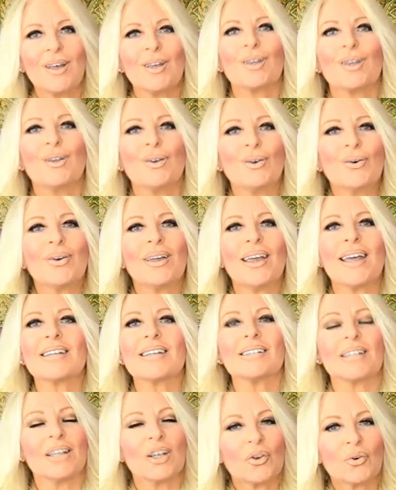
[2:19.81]
you can
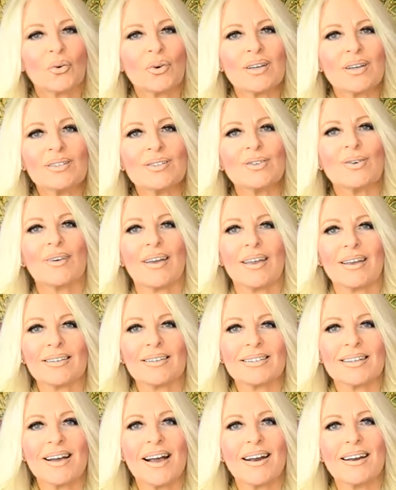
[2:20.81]
decrease your
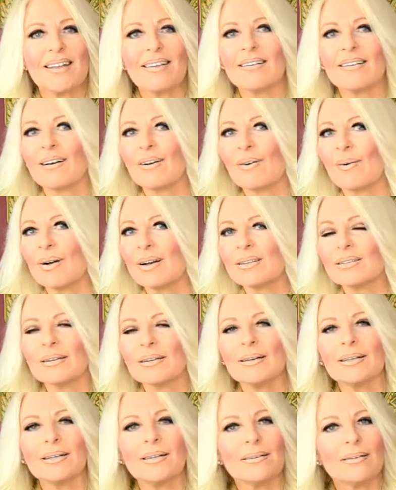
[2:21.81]
anxiety across
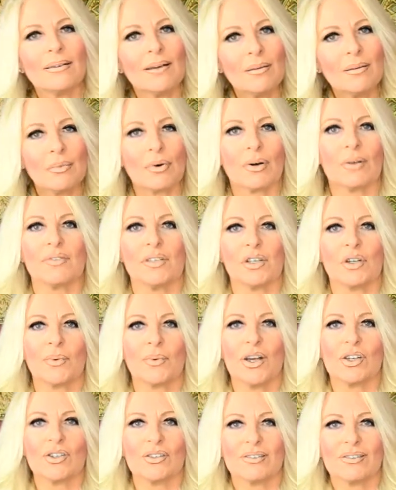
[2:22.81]
a number of
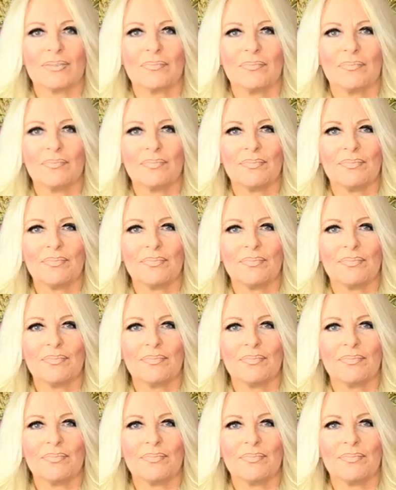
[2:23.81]
situations.